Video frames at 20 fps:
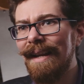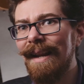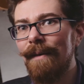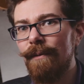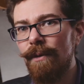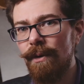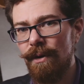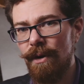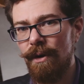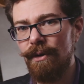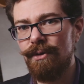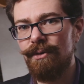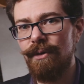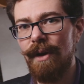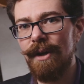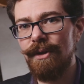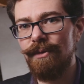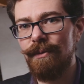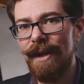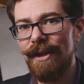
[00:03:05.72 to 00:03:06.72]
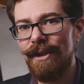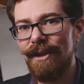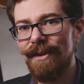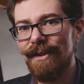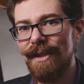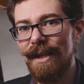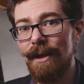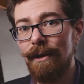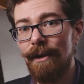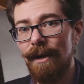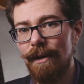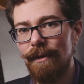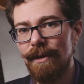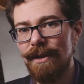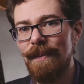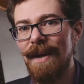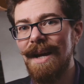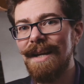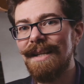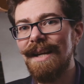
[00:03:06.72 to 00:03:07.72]
level contrast ratios that you're going to
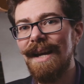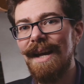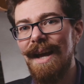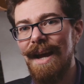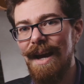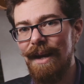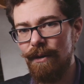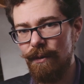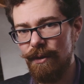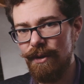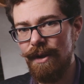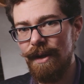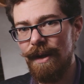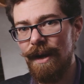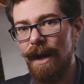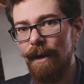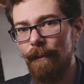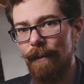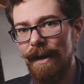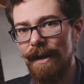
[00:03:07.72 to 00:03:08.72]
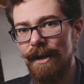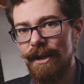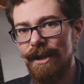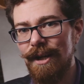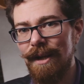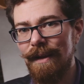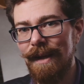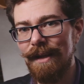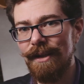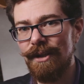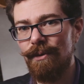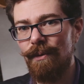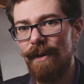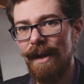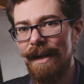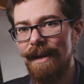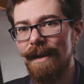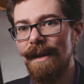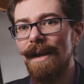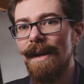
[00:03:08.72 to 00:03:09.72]
expect, and also the color rendition of that
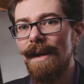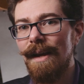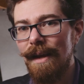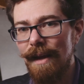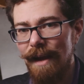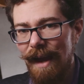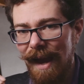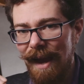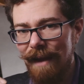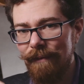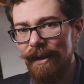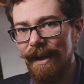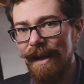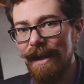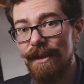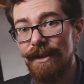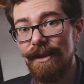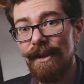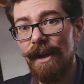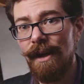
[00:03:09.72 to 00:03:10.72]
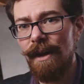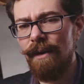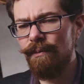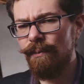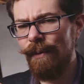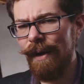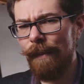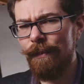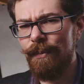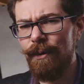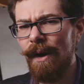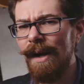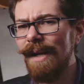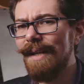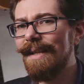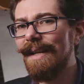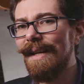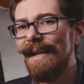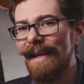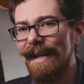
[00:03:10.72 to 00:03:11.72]
screen. Having it really
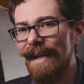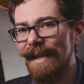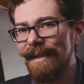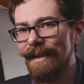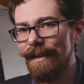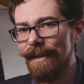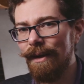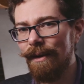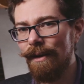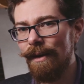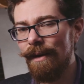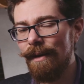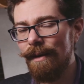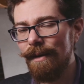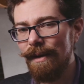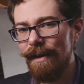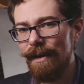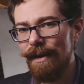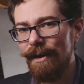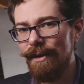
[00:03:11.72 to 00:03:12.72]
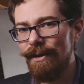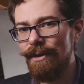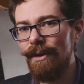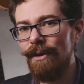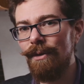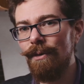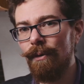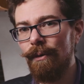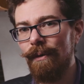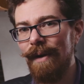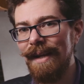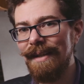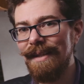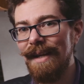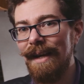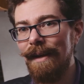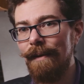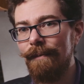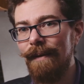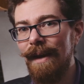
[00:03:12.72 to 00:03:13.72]
bright isn't going to do your grades
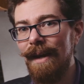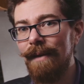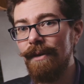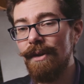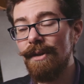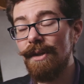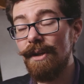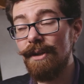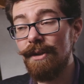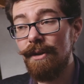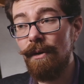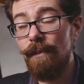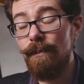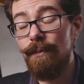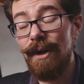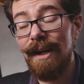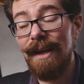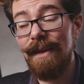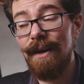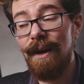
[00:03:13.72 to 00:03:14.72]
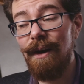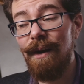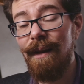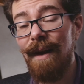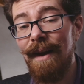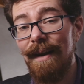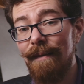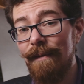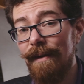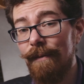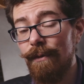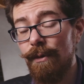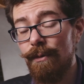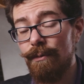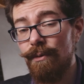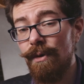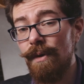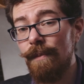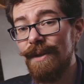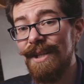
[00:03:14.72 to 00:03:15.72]
any favors, so bringing the light level of the
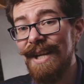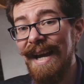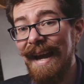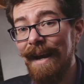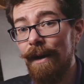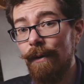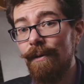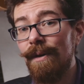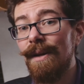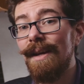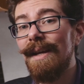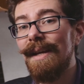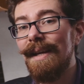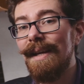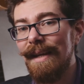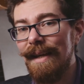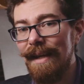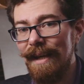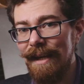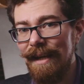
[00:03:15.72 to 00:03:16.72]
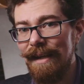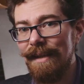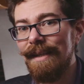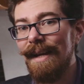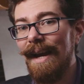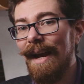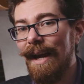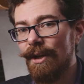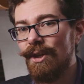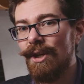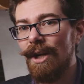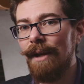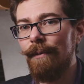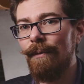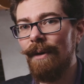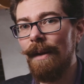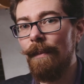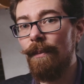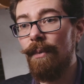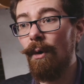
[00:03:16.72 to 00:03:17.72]
room down is actually
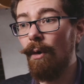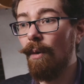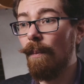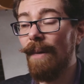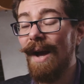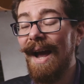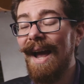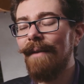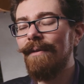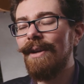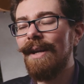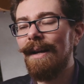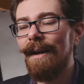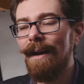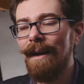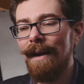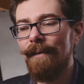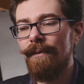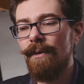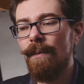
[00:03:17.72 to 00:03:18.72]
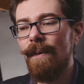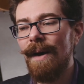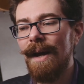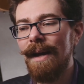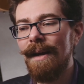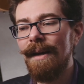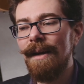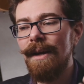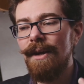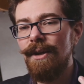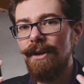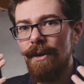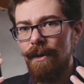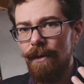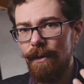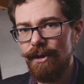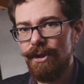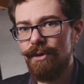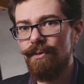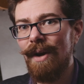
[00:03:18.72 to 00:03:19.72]
really important, but having it at a level where you're
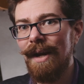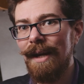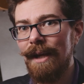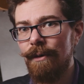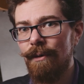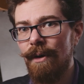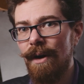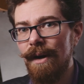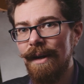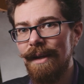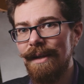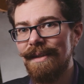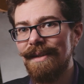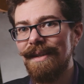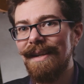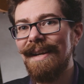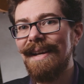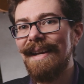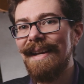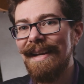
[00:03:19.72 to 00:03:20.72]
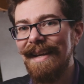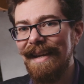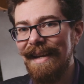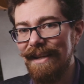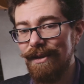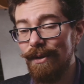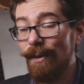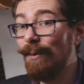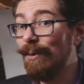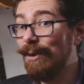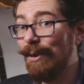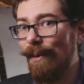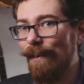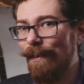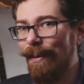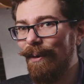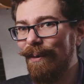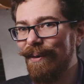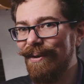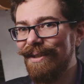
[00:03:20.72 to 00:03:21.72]
not straining your eyes is also
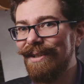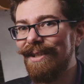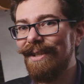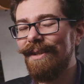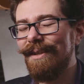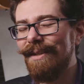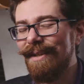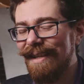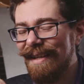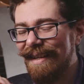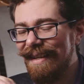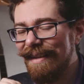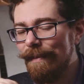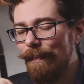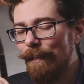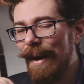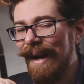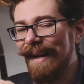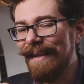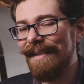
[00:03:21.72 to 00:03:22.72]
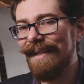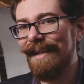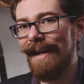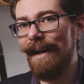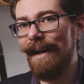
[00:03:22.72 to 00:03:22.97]
important. It's a balancing